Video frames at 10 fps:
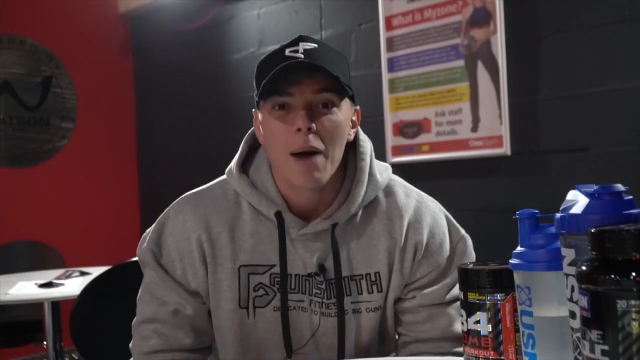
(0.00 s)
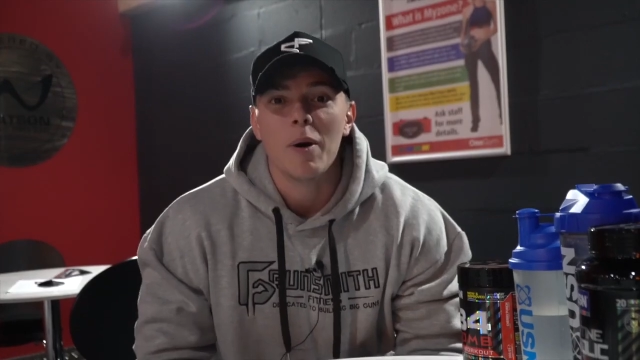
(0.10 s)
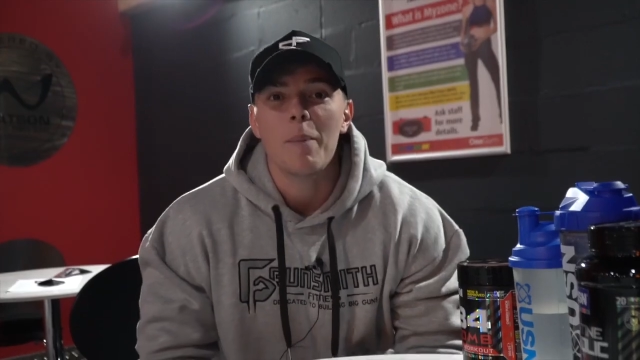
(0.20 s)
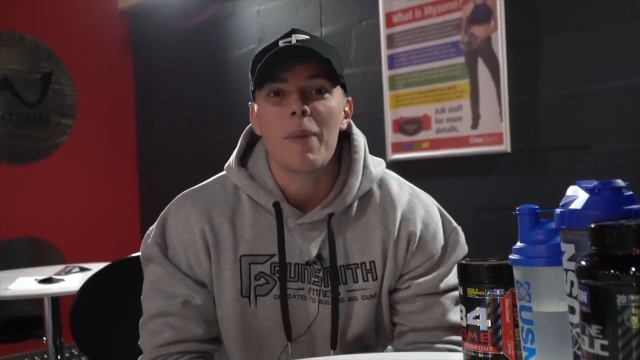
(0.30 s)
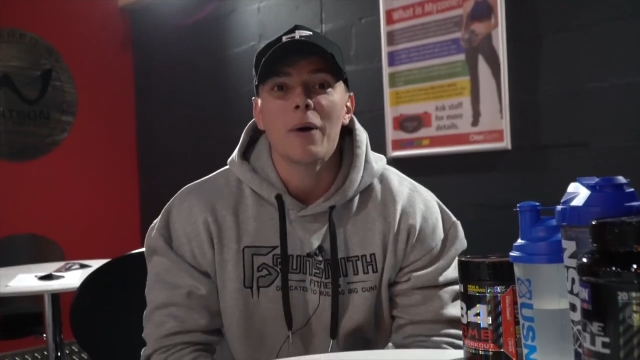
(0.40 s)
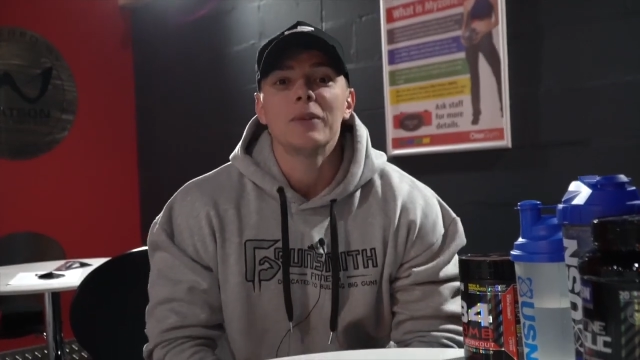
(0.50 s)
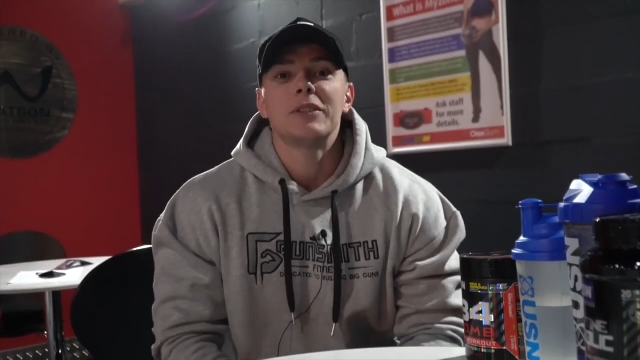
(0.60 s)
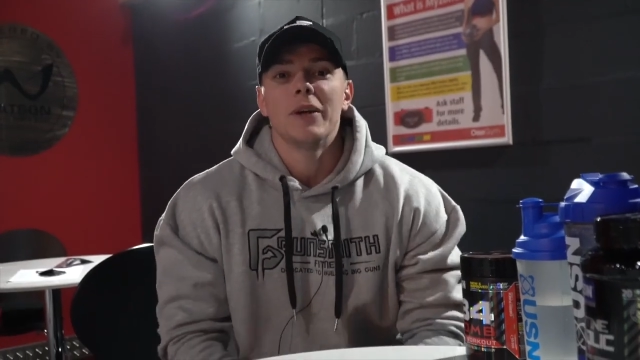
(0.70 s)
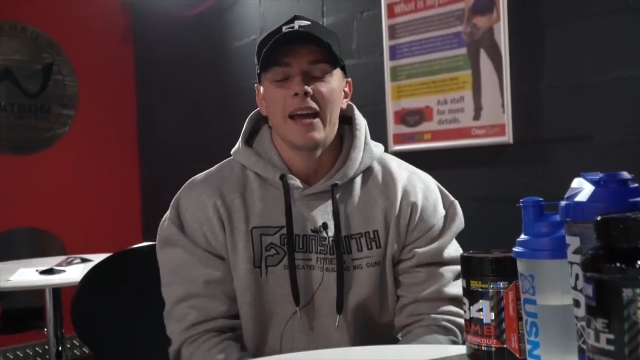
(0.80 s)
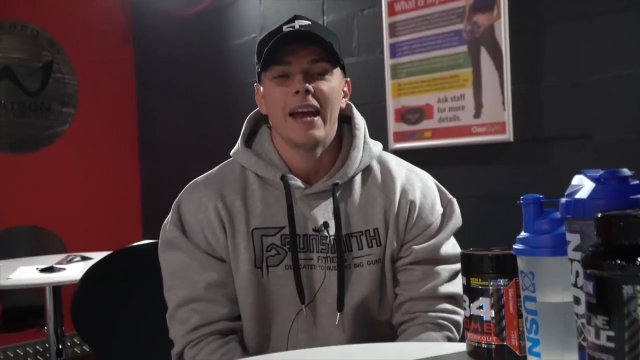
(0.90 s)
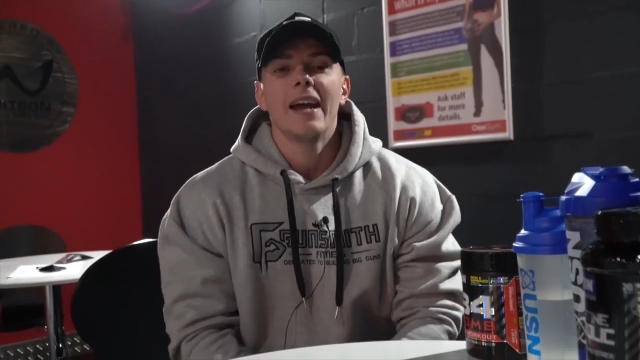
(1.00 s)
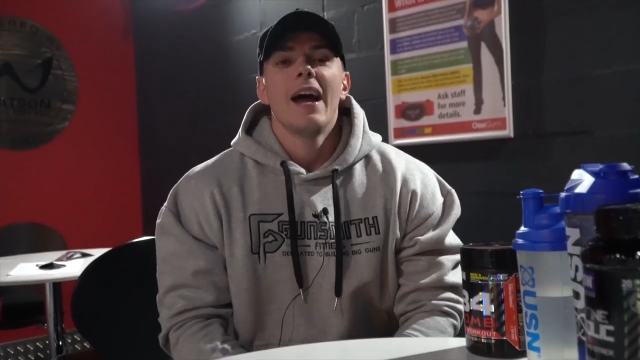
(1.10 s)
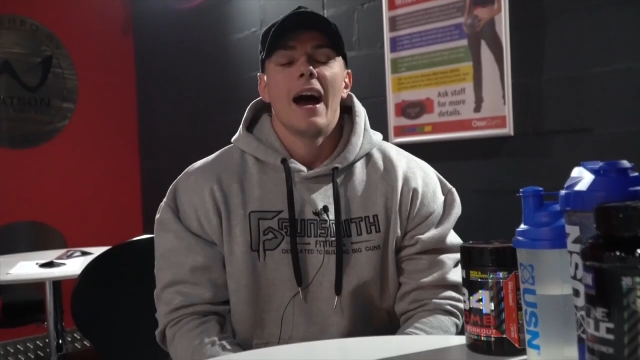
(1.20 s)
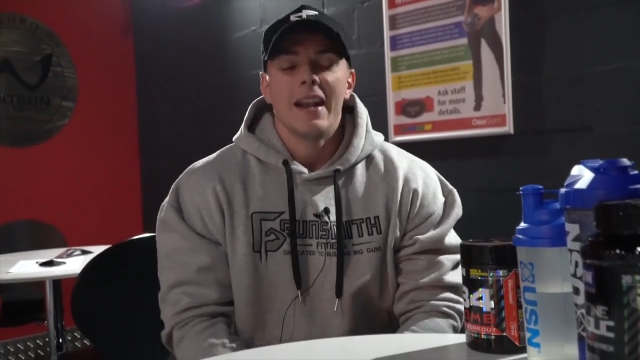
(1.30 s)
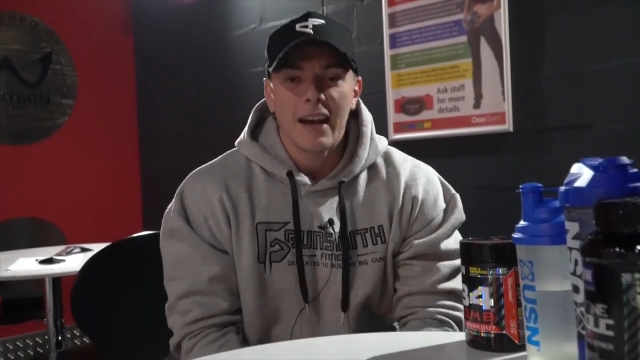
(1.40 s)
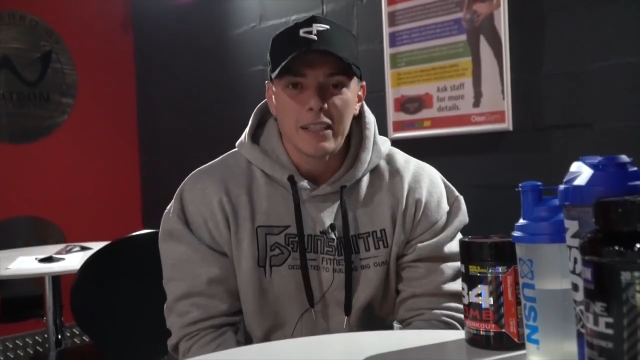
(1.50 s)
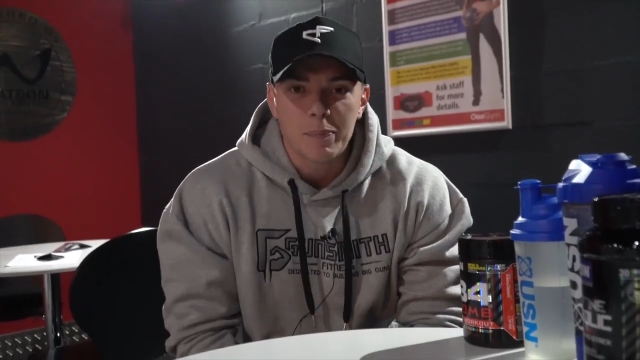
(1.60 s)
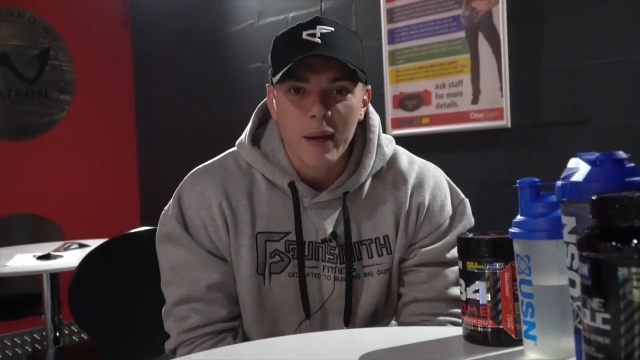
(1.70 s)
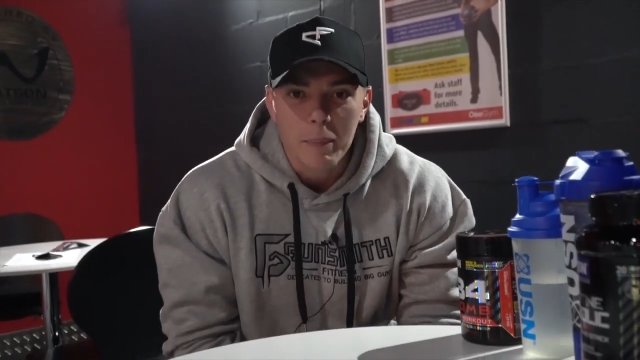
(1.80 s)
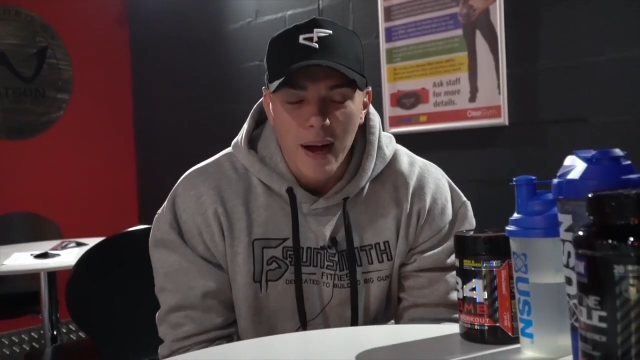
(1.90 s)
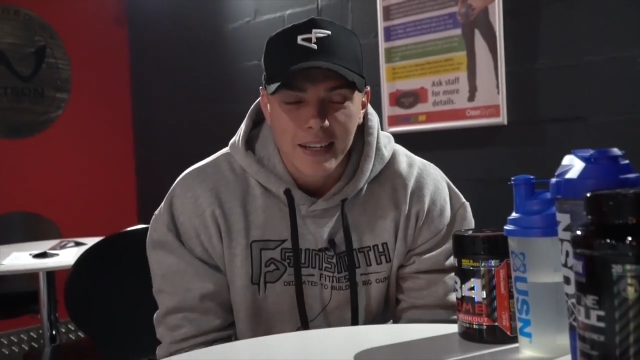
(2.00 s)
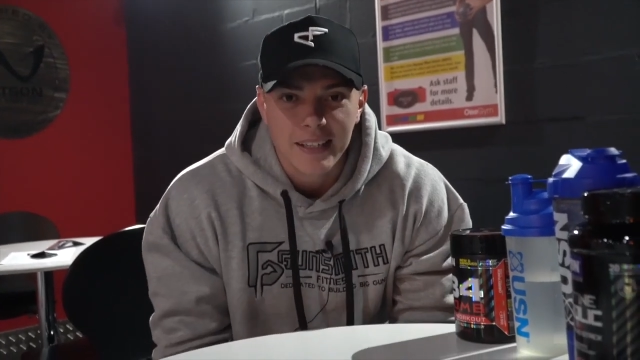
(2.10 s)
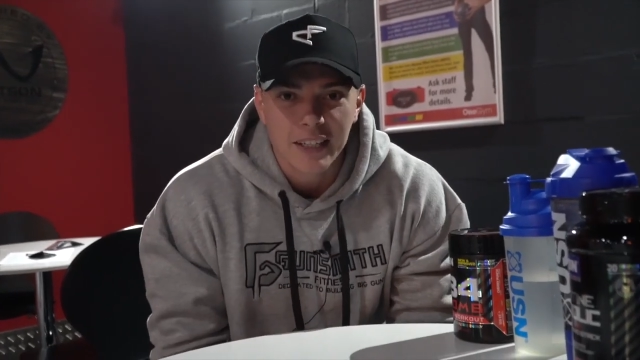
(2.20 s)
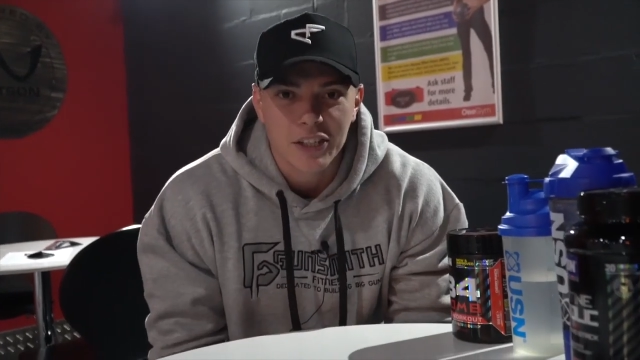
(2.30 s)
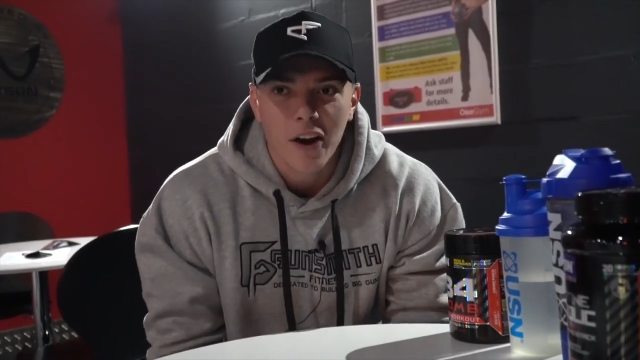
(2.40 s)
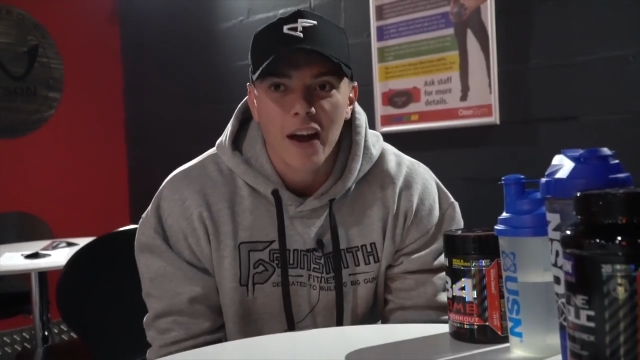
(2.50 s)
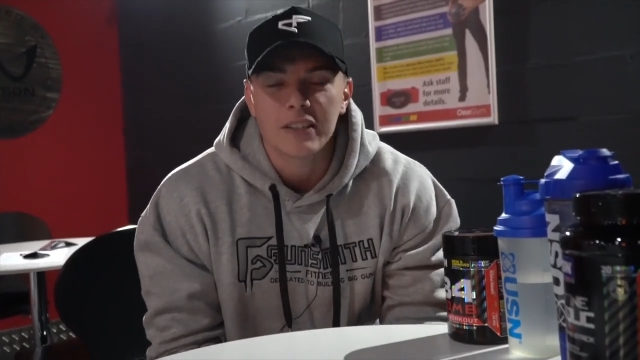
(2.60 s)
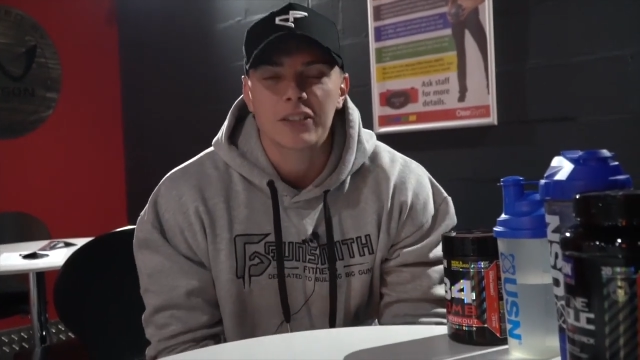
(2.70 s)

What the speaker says: And we're about to hit a nice big back session, all right?